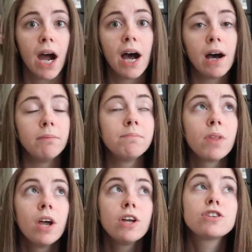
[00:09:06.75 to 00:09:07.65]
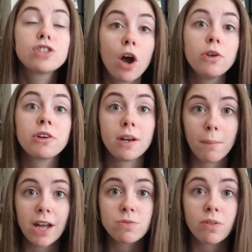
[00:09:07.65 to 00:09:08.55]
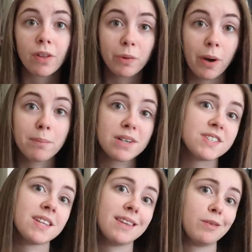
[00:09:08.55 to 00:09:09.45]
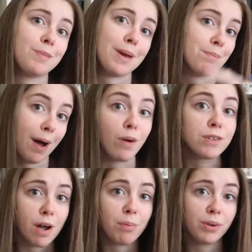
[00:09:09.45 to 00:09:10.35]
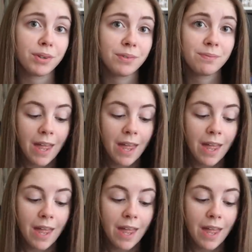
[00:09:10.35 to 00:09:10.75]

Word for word: Um, so you can imagine with only one person, it would be about doubled.